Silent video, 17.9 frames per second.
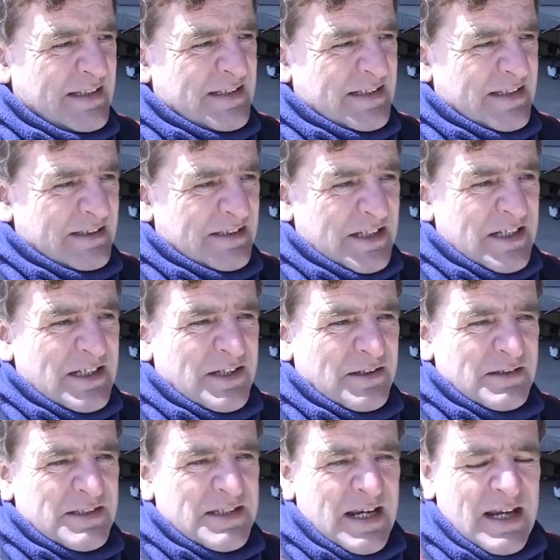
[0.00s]
this
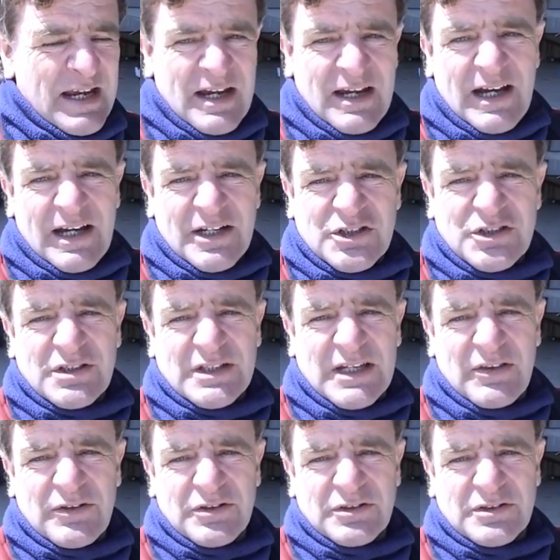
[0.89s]
continues, I should
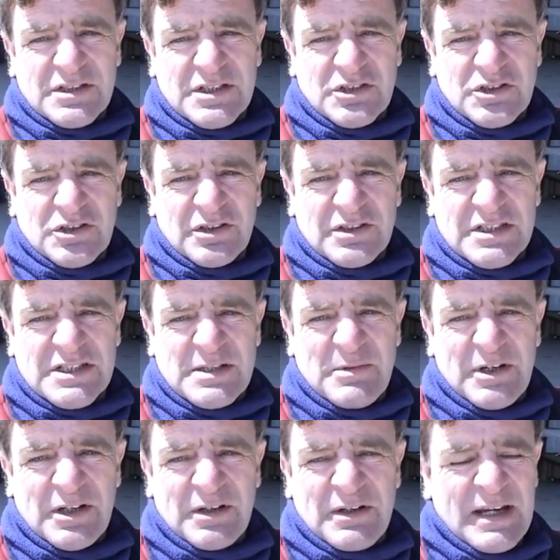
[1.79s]
get through to St John's
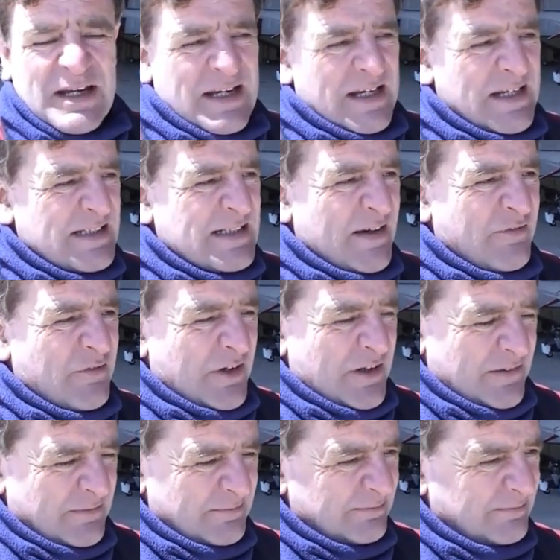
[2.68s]
tomorrow. As
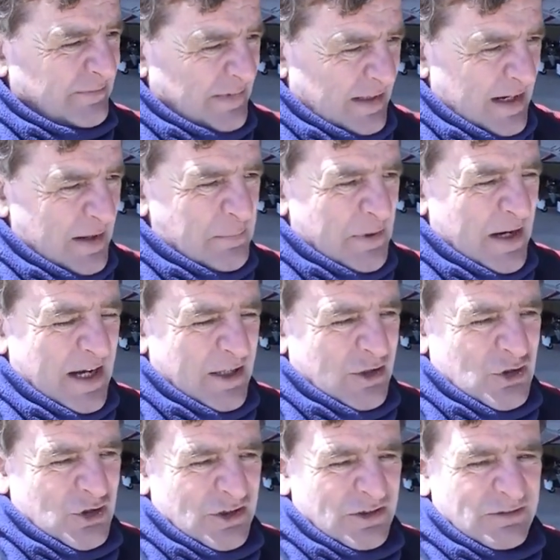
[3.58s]
ever,
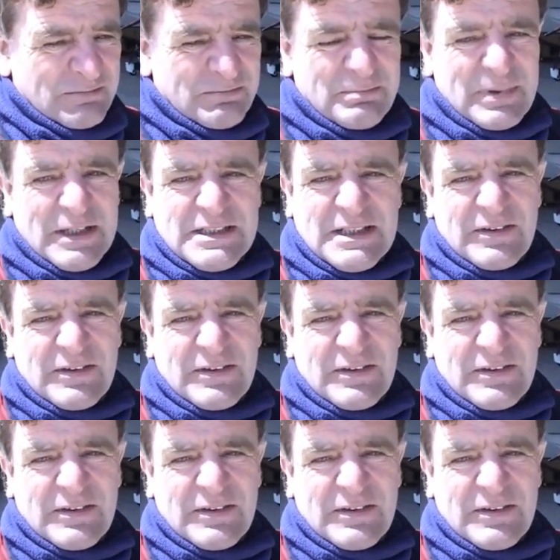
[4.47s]
apprehension, but